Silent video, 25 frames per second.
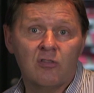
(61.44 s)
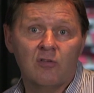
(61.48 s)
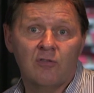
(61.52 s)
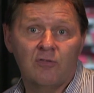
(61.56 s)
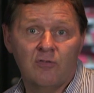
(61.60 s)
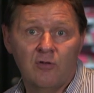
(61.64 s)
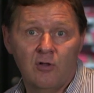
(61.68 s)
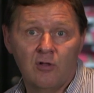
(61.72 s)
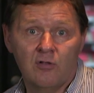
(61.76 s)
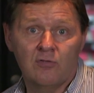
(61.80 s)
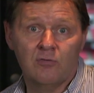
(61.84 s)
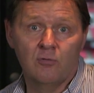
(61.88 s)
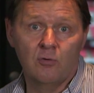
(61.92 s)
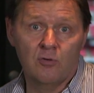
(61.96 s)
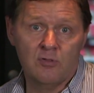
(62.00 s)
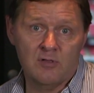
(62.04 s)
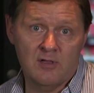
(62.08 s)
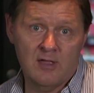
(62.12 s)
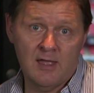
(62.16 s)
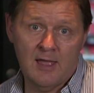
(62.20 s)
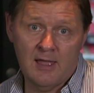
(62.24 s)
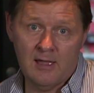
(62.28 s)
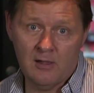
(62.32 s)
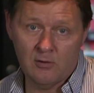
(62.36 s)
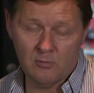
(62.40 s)
the first
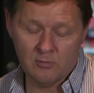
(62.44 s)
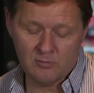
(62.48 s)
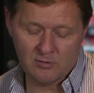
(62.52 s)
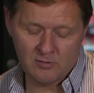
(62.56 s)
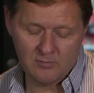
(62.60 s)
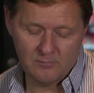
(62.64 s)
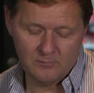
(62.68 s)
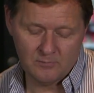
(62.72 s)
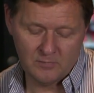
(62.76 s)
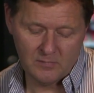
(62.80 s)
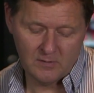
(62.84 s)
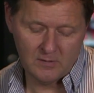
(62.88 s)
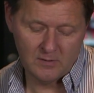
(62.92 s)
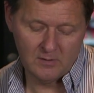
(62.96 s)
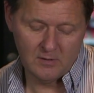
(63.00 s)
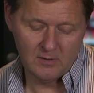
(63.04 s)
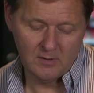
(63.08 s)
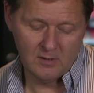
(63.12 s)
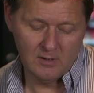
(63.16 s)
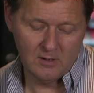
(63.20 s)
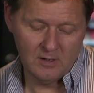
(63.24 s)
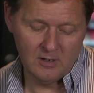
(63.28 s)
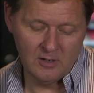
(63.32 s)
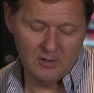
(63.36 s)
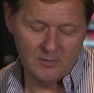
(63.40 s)
48 hours.
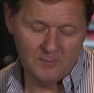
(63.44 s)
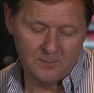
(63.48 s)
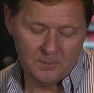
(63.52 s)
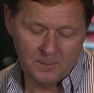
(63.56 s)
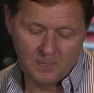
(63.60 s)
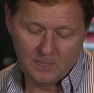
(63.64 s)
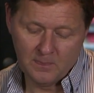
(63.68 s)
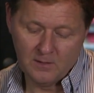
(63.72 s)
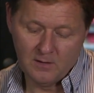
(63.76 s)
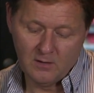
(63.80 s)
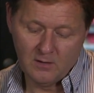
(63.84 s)
Um,